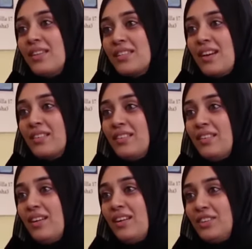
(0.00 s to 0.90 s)
I started,
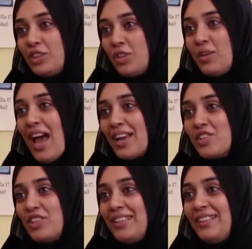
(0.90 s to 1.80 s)
you know,
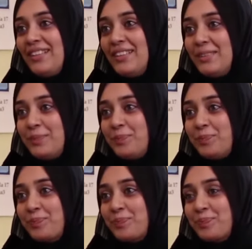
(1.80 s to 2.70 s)
actually
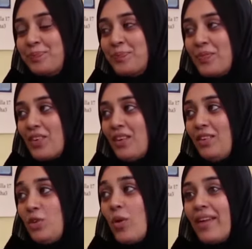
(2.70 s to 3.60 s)

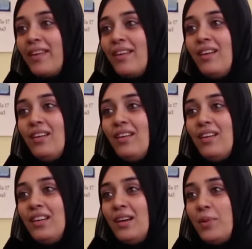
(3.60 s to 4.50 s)
knowing
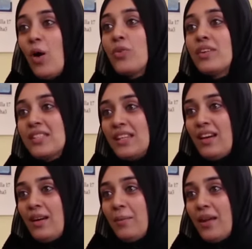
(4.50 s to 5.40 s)
about
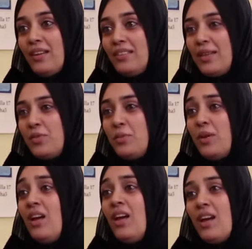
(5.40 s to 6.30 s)
Islam. There
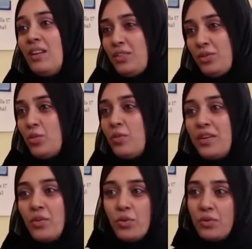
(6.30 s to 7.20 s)
were, you know, when
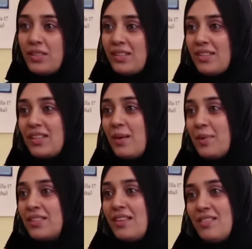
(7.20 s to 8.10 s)
you go to these
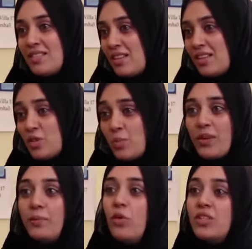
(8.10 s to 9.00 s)
Islamic centers, there are so
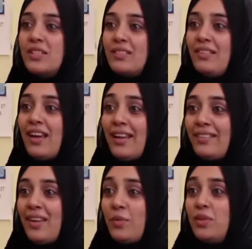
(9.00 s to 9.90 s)
many books lying
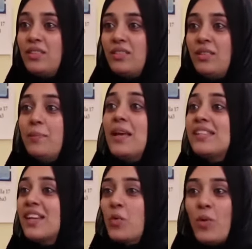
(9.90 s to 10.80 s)
there with the
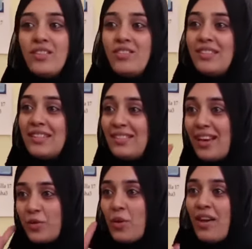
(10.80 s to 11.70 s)
basic questions
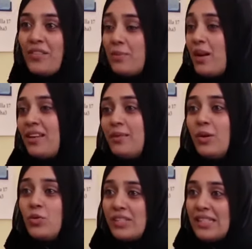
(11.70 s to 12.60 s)
that you have in mind
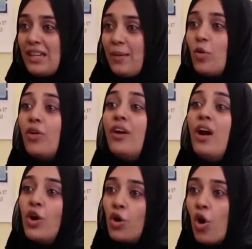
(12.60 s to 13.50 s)
about Islam or
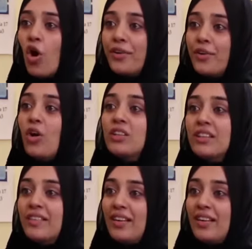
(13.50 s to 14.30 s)
God or the